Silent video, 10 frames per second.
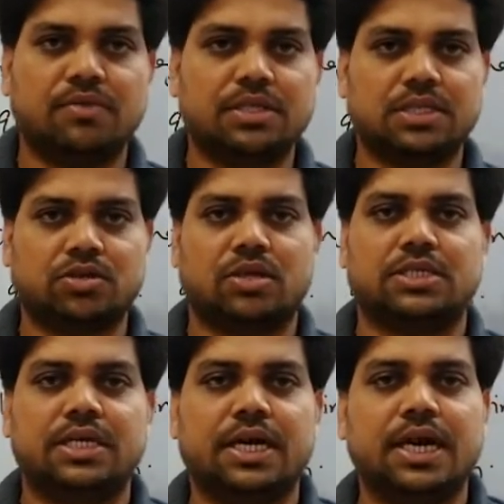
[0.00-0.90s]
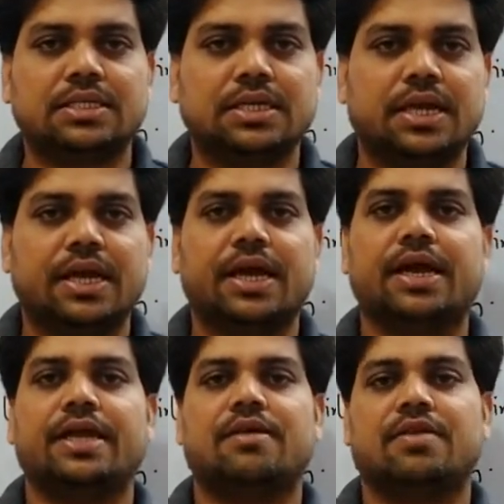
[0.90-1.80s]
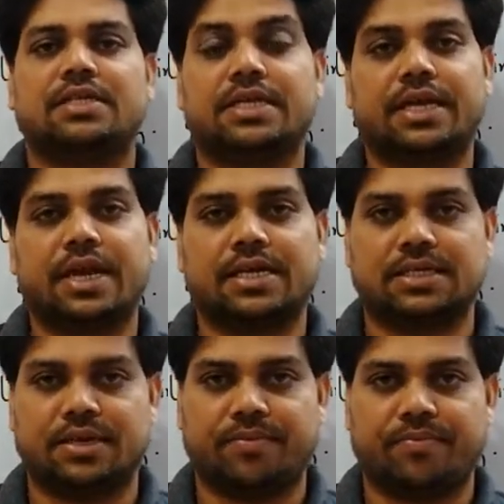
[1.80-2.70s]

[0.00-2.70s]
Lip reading: which is considered as area vector direction.